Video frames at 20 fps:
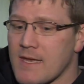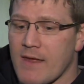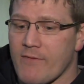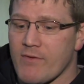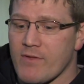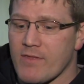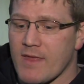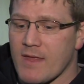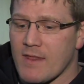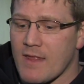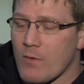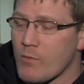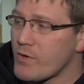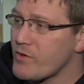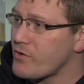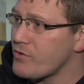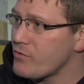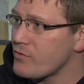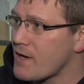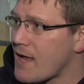And everything that
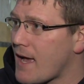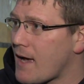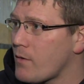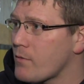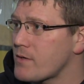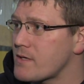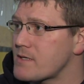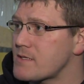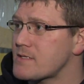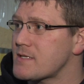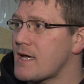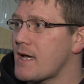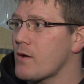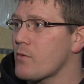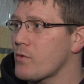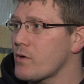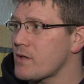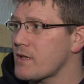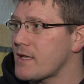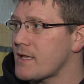we do now is
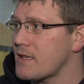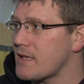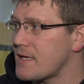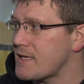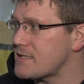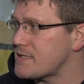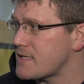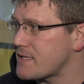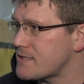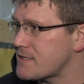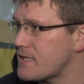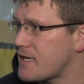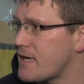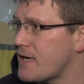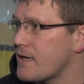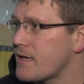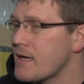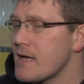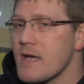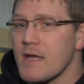uh, really leads
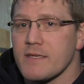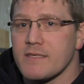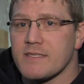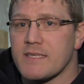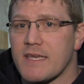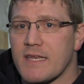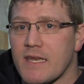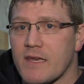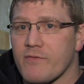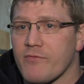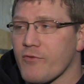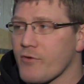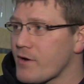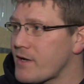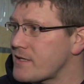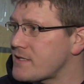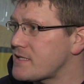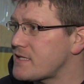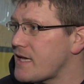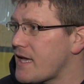into seeding for
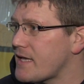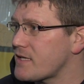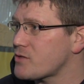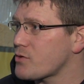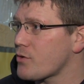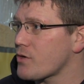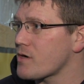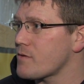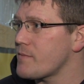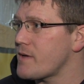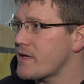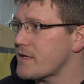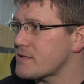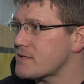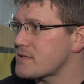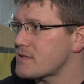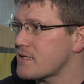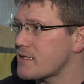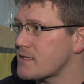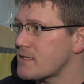NCAA
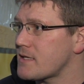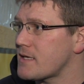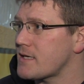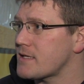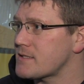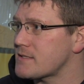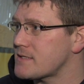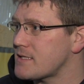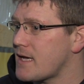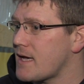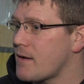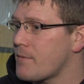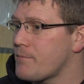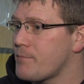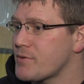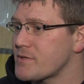tournaments and, and uh,